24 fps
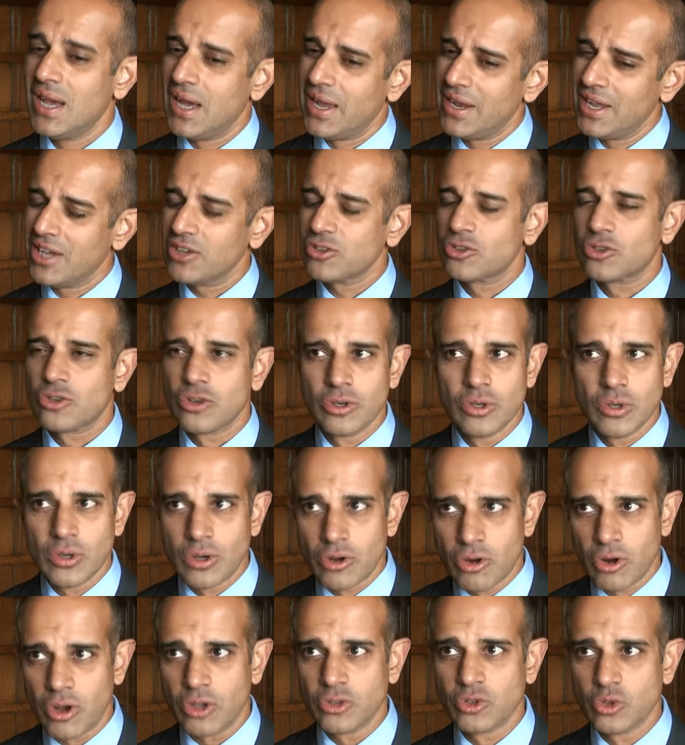And that's true
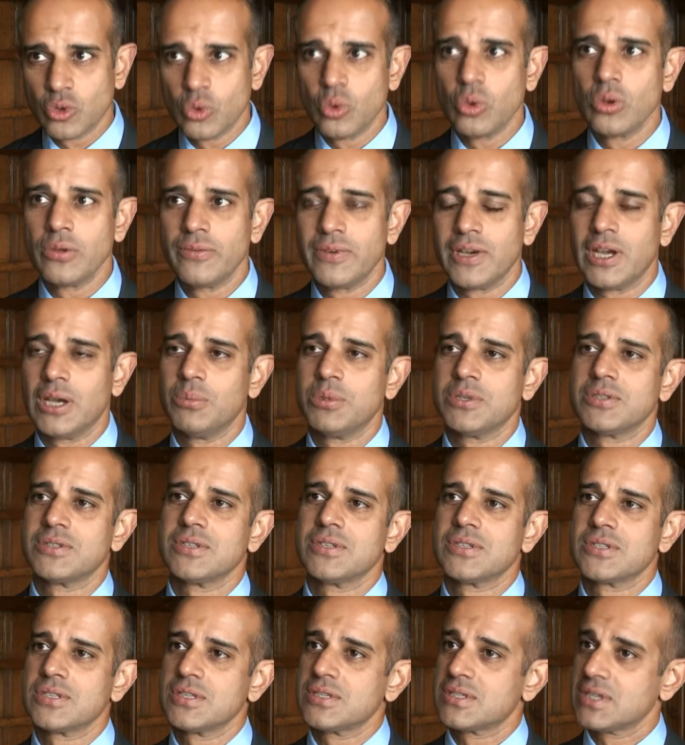across all of our
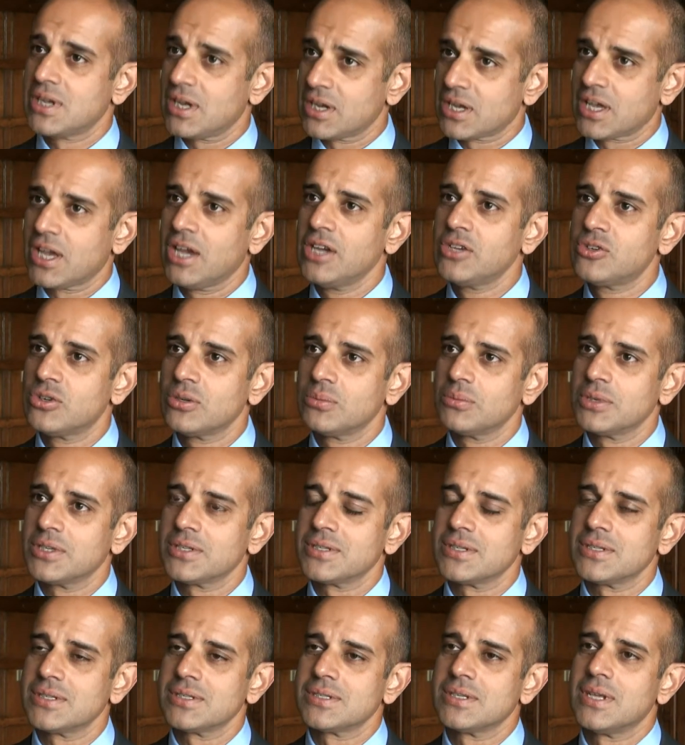businesses. Our catering
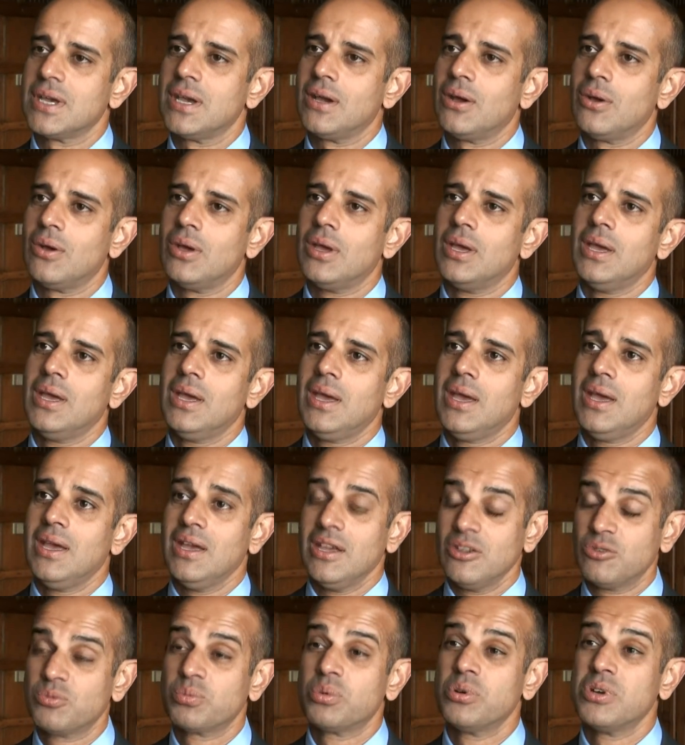business now
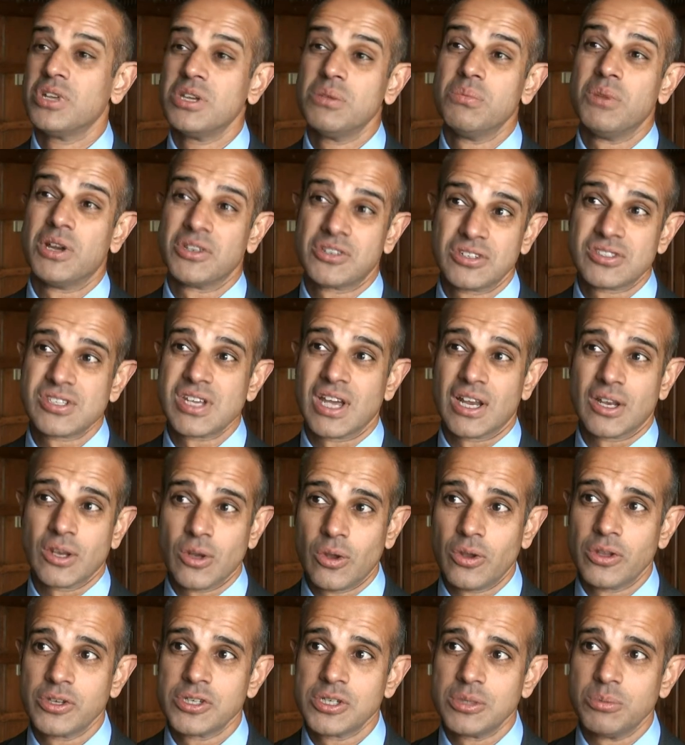is pretty much a
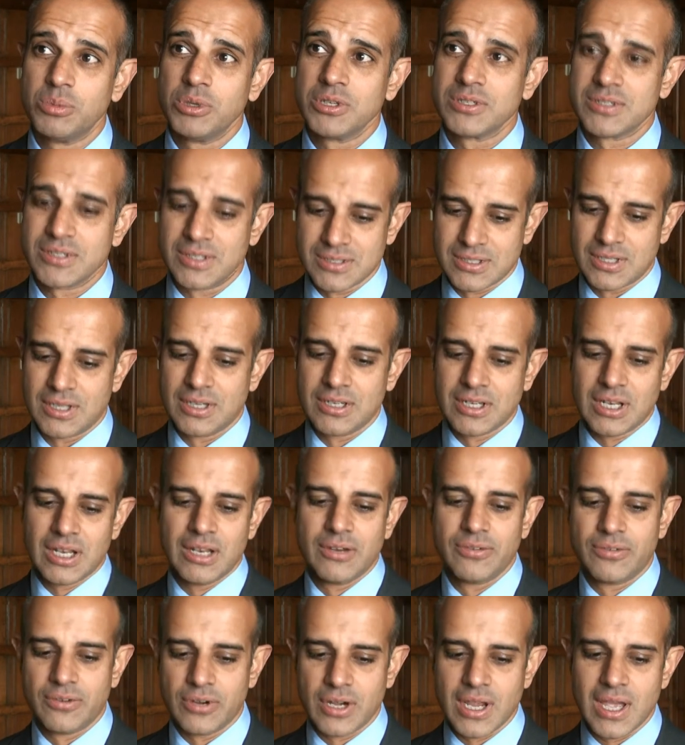technology business. The
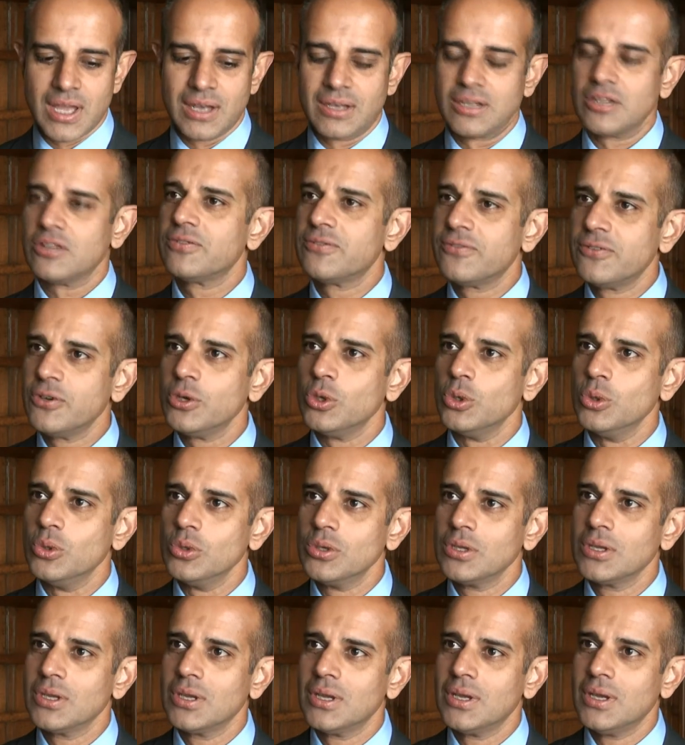delivery end is food
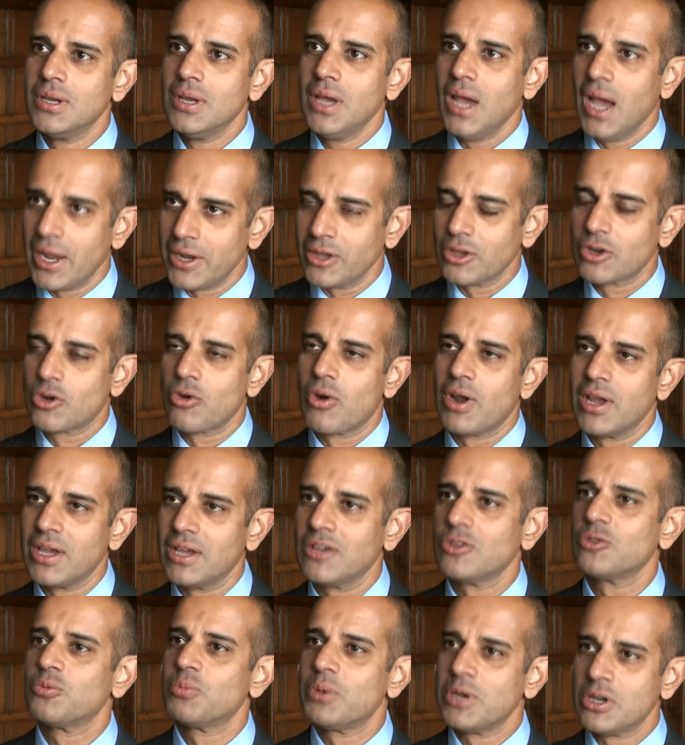and a great
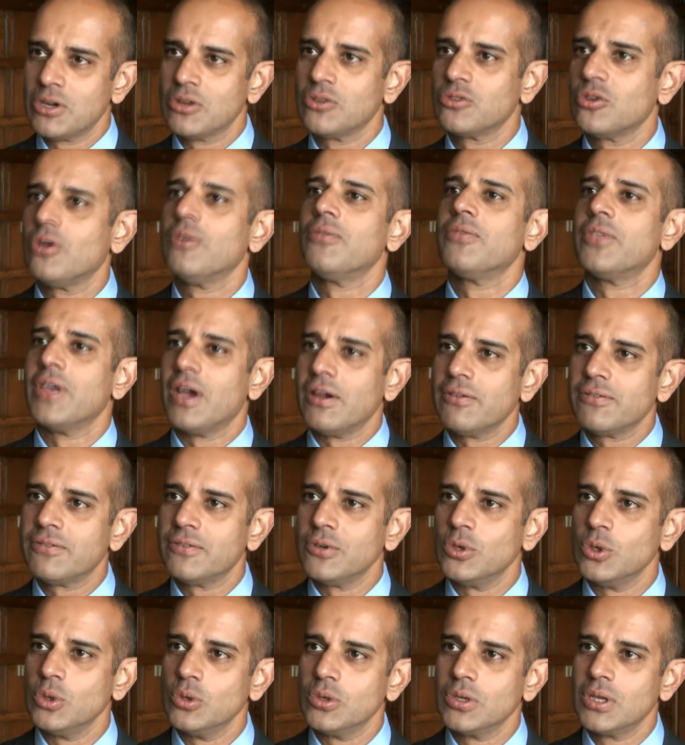experience of that
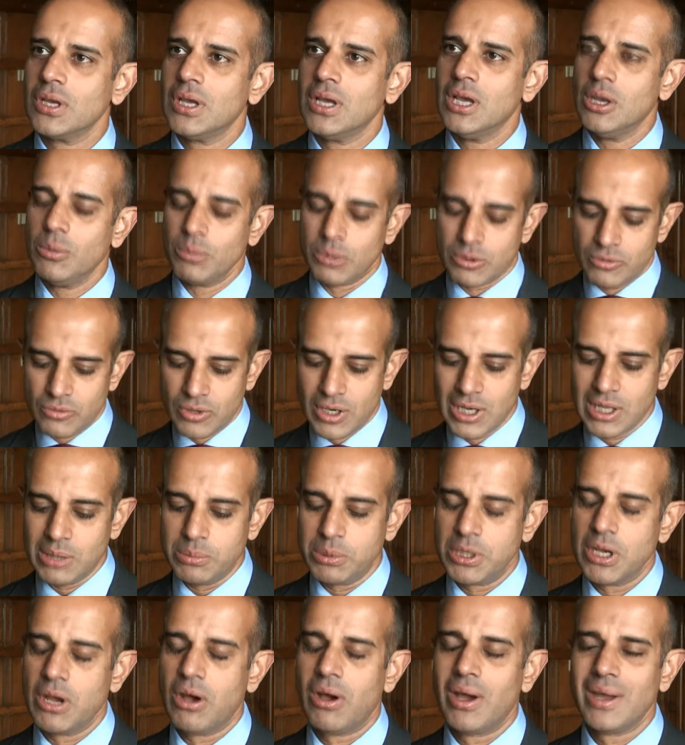food. But really
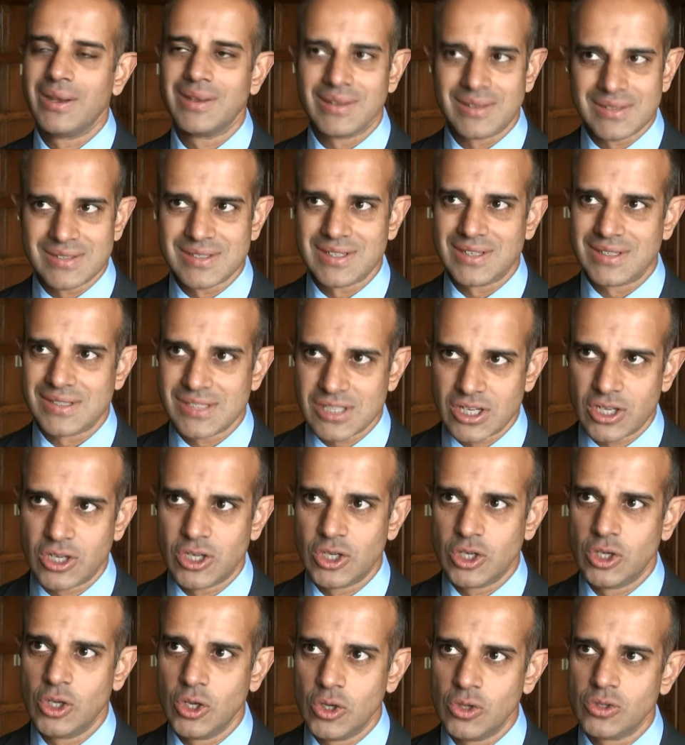behind it sits a
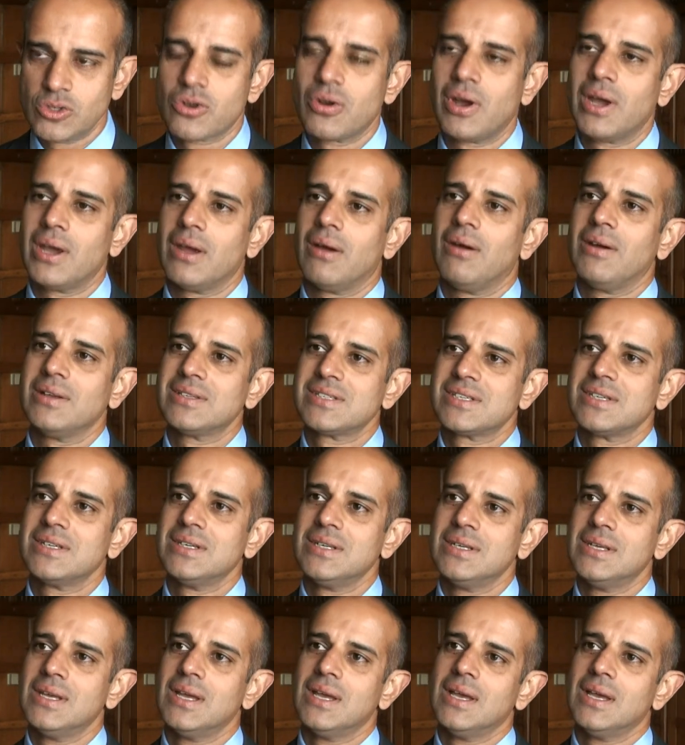huge, great IT